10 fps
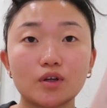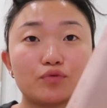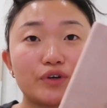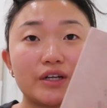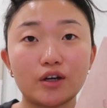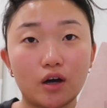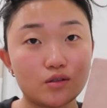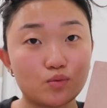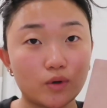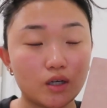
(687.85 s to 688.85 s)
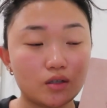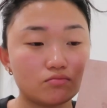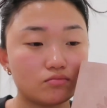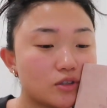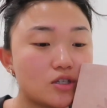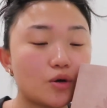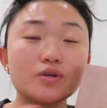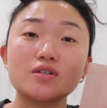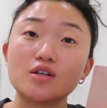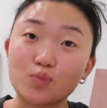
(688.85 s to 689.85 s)
Reading God's word. This
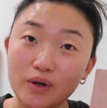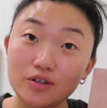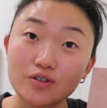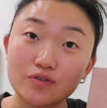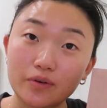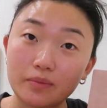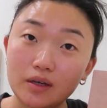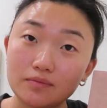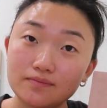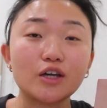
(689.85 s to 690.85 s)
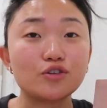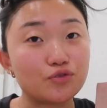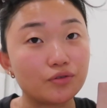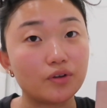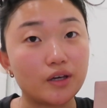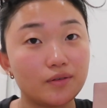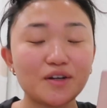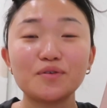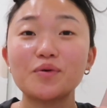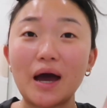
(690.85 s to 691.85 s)
always does wonders for me, like truly. I
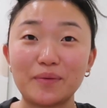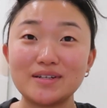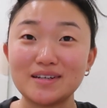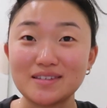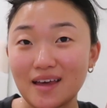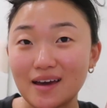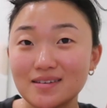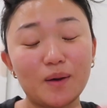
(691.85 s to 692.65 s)
don't know how it does that.